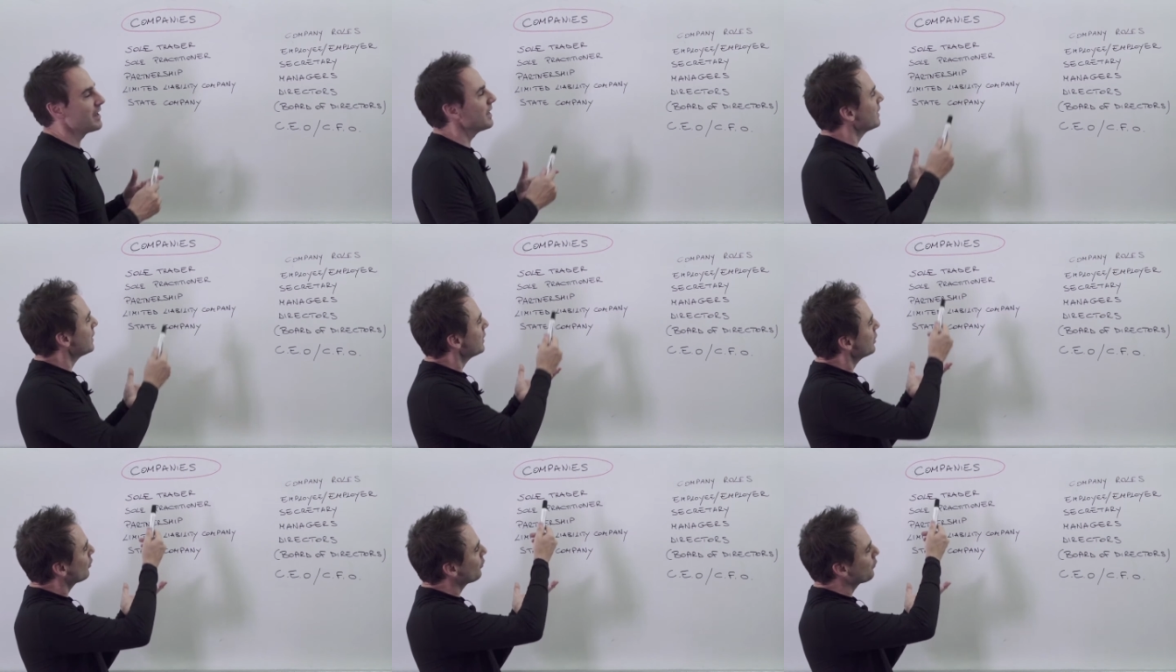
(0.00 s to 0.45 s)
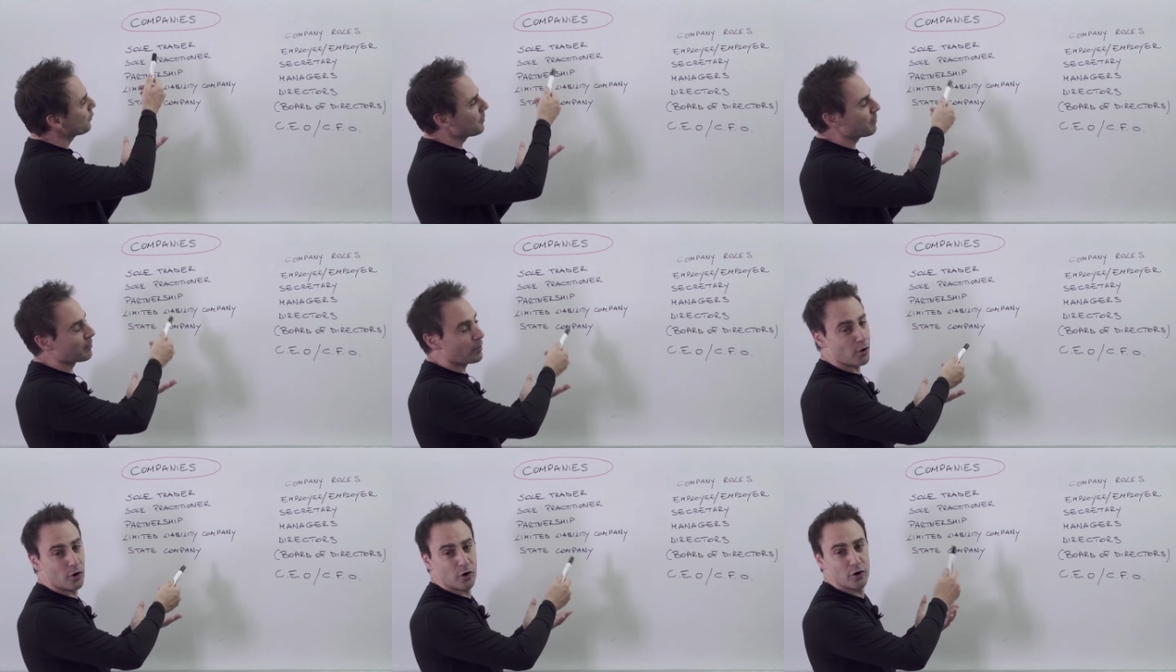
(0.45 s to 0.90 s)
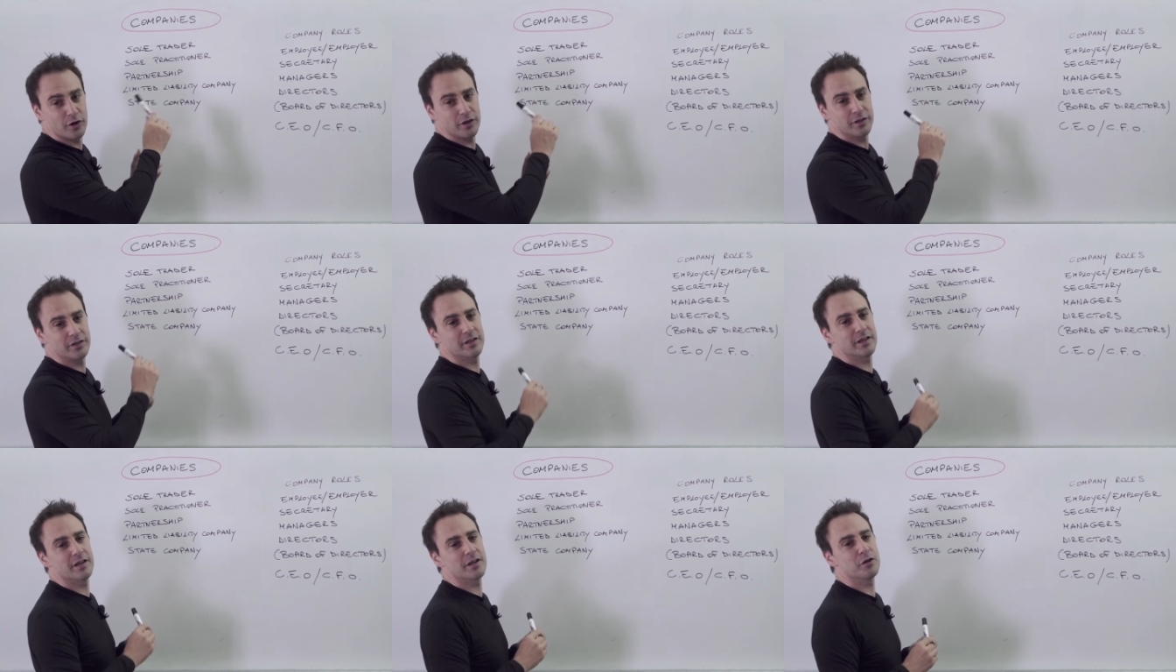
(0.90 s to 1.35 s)
Here on the
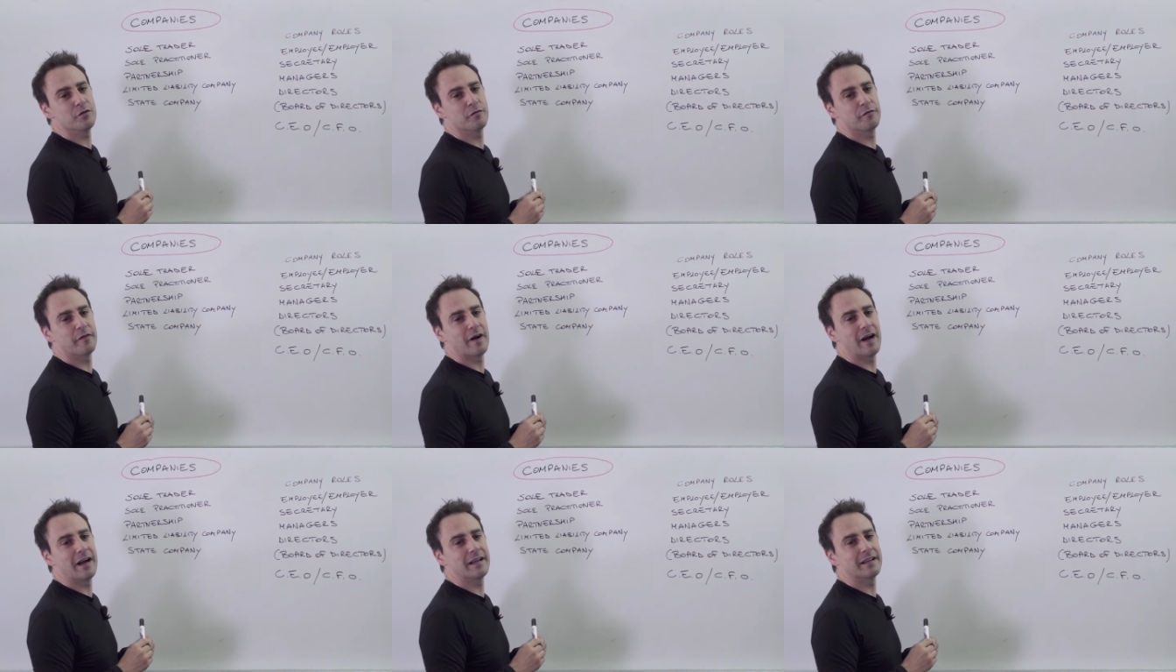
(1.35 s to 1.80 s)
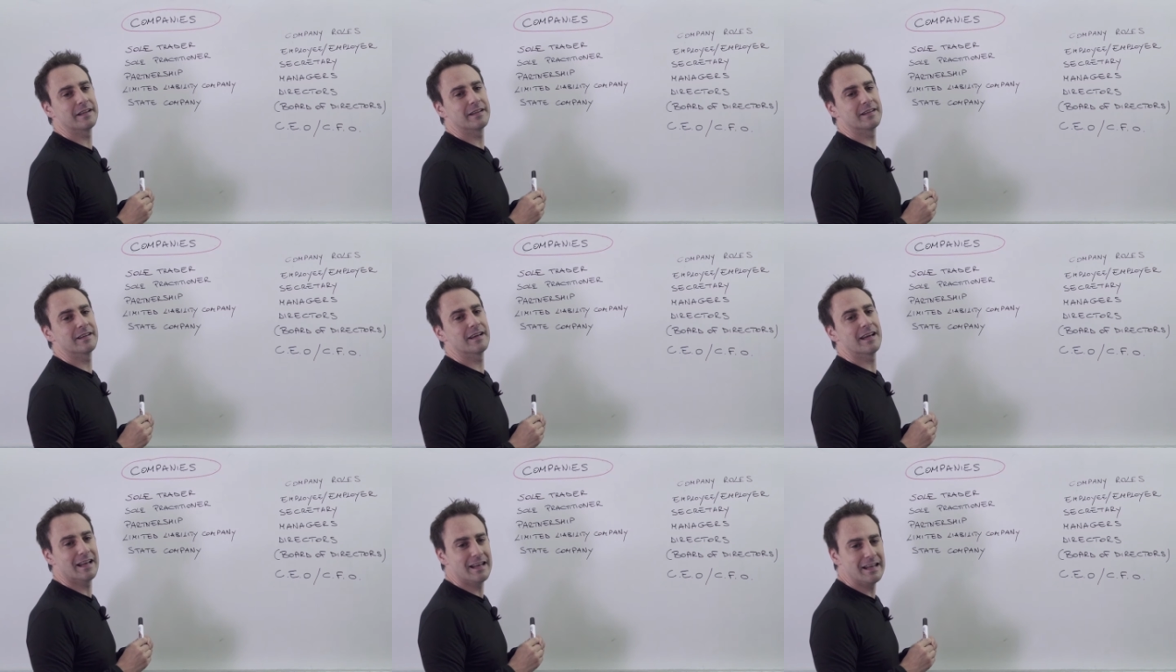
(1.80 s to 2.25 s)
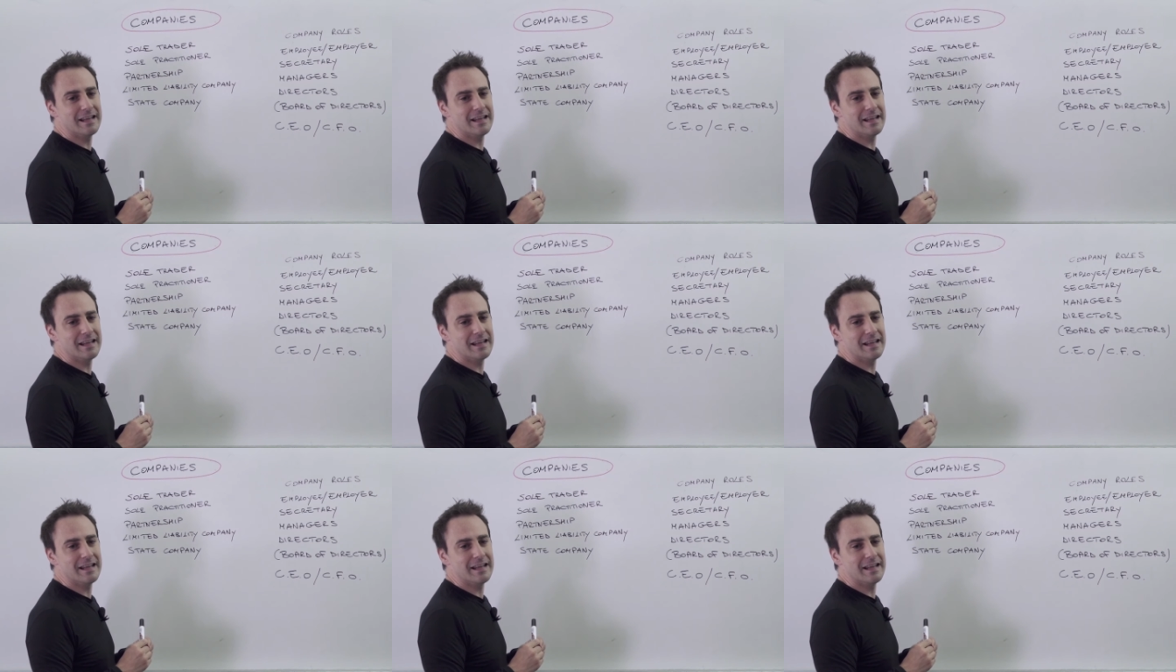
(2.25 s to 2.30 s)
board, you find a